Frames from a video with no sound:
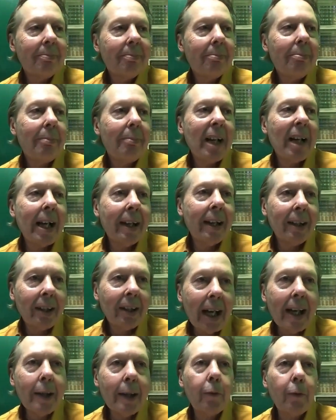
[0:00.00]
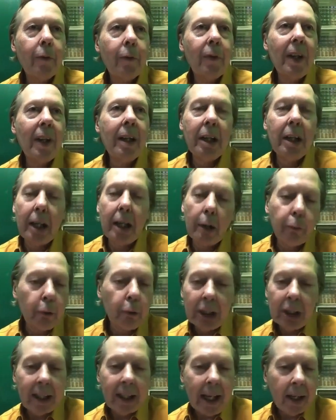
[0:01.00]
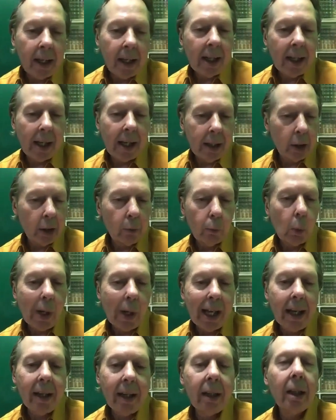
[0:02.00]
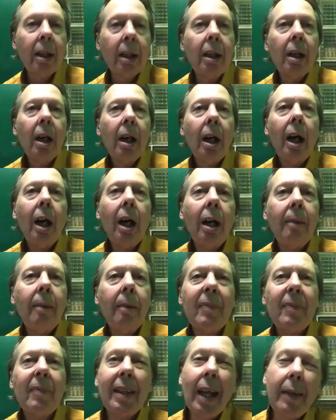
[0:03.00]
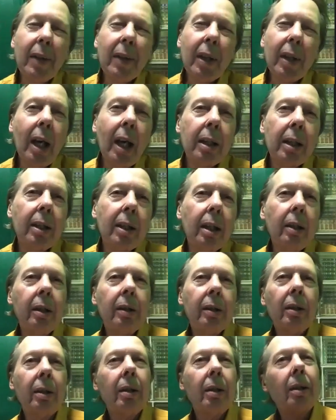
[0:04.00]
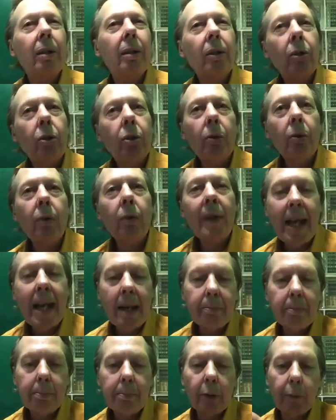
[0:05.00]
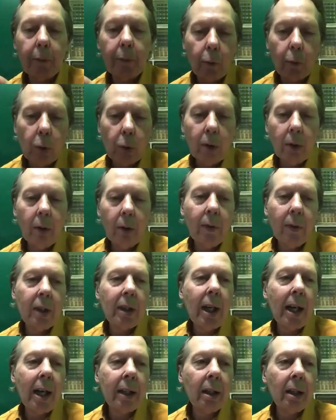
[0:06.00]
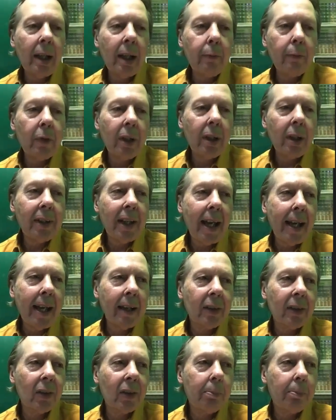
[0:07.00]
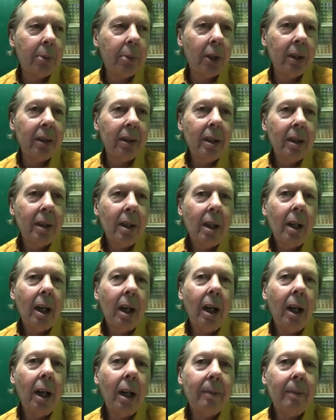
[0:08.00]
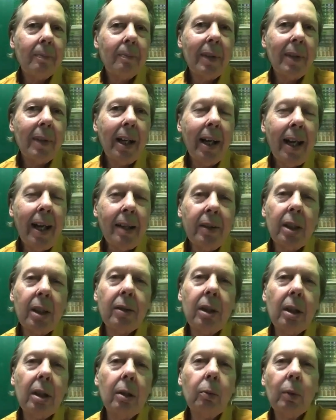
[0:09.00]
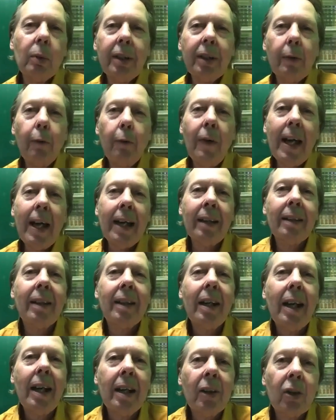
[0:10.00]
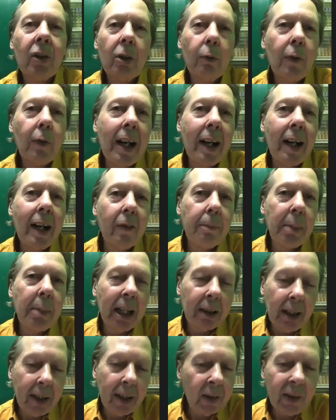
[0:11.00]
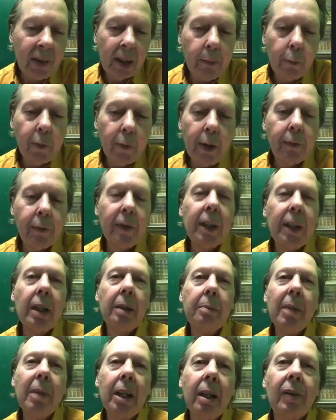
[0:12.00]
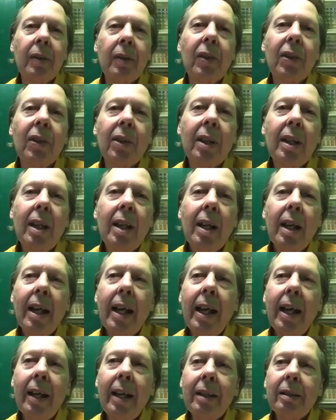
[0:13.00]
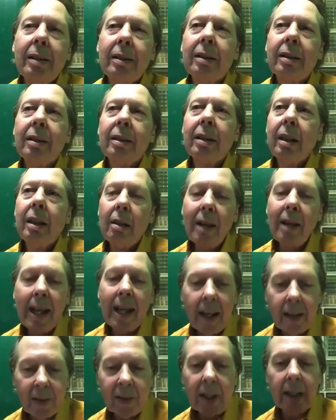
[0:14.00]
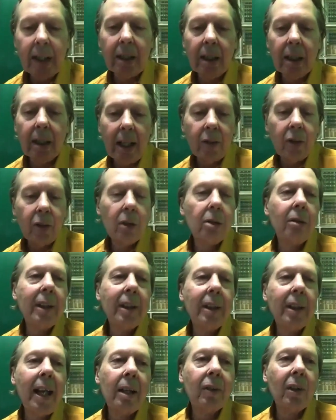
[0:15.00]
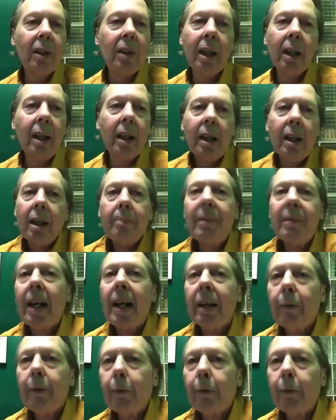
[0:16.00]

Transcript: my life in an everyday kind of way. Not that I didn't do that before the 9/11 attacks, but I had to deal with the fact that I survived by less than 15 minutes. And, I had psychological counseling, and I'm not